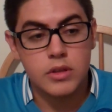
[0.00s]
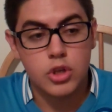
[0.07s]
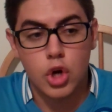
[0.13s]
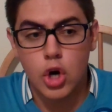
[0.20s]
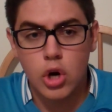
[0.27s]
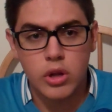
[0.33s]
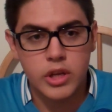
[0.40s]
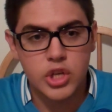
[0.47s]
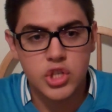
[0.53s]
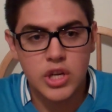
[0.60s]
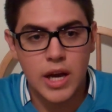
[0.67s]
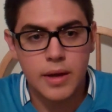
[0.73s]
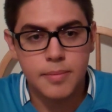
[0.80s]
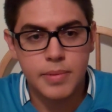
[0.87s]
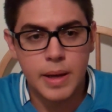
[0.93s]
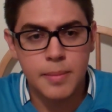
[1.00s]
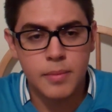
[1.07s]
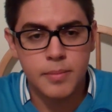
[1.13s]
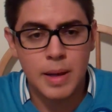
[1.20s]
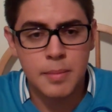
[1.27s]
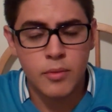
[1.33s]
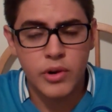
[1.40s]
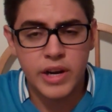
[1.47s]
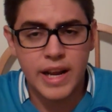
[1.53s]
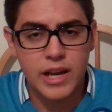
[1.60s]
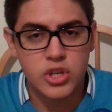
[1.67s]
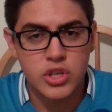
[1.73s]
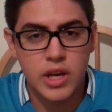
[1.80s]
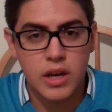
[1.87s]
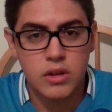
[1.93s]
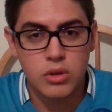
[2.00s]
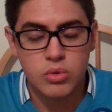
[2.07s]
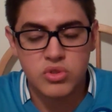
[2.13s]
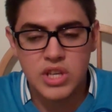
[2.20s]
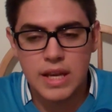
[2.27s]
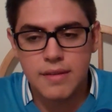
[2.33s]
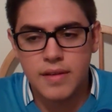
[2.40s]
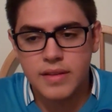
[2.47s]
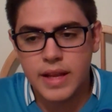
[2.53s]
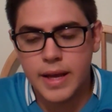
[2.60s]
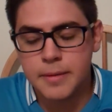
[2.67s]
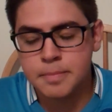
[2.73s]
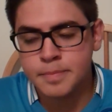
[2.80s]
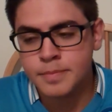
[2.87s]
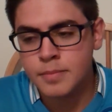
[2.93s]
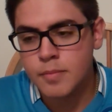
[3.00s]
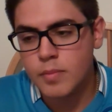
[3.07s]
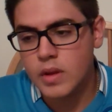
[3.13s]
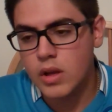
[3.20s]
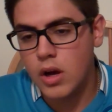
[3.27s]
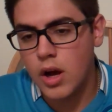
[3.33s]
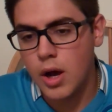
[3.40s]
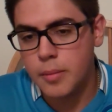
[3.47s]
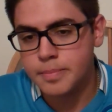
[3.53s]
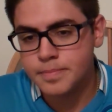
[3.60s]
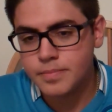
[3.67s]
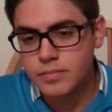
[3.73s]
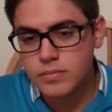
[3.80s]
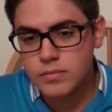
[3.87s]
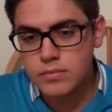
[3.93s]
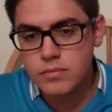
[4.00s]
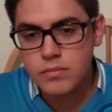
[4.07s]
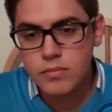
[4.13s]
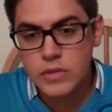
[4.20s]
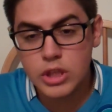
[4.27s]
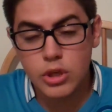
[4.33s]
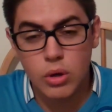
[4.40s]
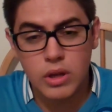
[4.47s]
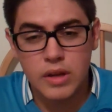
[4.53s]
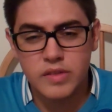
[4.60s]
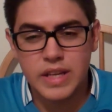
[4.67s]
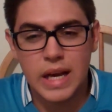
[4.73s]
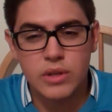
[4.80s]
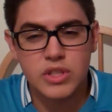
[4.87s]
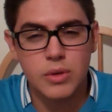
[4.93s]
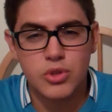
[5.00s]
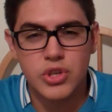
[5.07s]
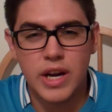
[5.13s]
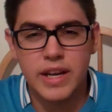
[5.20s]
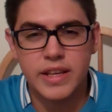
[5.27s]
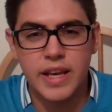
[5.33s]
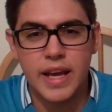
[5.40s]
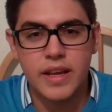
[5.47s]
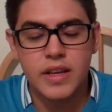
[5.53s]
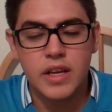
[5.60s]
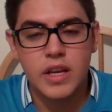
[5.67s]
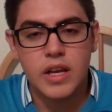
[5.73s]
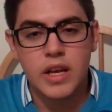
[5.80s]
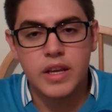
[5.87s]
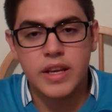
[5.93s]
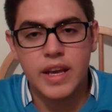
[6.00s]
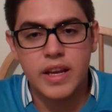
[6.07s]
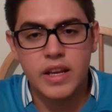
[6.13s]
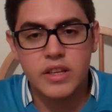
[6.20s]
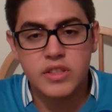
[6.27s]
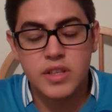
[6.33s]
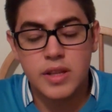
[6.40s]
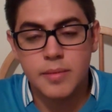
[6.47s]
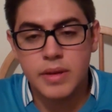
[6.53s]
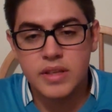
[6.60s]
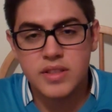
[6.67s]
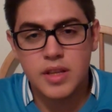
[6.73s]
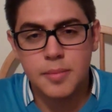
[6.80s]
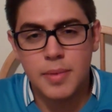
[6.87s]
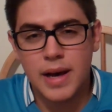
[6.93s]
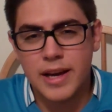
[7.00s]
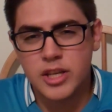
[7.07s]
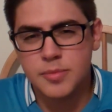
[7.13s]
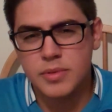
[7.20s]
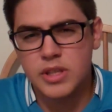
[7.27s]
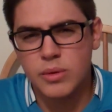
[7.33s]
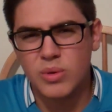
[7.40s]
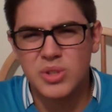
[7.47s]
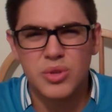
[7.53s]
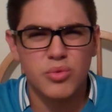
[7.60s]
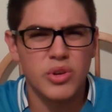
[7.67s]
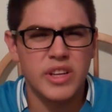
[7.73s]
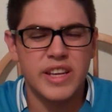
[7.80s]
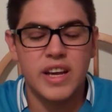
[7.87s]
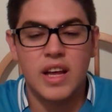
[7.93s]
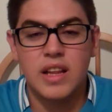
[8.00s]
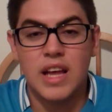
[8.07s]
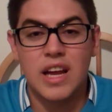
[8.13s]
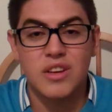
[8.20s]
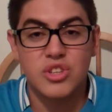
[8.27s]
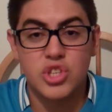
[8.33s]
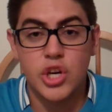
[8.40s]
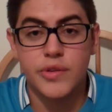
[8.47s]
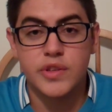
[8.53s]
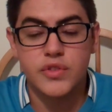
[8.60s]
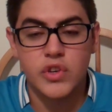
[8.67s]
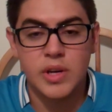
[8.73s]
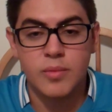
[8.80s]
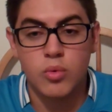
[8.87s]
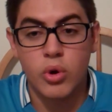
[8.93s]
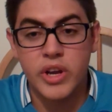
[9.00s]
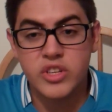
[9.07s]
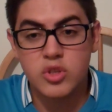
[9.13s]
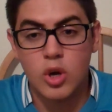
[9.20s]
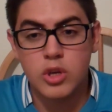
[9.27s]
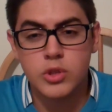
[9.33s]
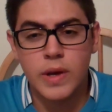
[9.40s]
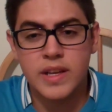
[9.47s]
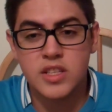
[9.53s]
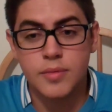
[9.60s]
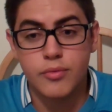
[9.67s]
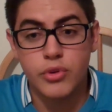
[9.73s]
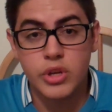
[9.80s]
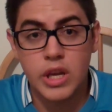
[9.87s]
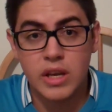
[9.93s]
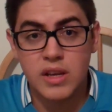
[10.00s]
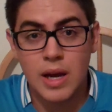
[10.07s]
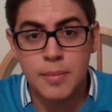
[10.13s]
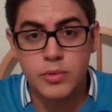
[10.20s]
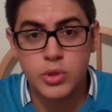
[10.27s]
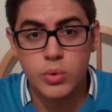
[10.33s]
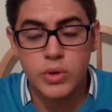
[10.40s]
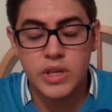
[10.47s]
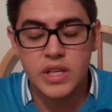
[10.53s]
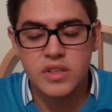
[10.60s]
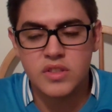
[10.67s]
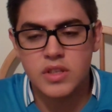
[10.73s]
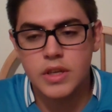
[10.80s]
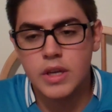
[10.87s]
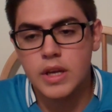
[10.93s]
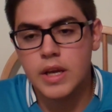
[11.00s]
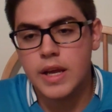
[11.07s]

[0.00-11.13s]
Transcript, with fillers: Curling shot. Pepe Reina actually got a little save on that. You know, Lewandowski was trying to get into the box, but there wasn't really a lot of service for him. Royce also had some free kick opportunities.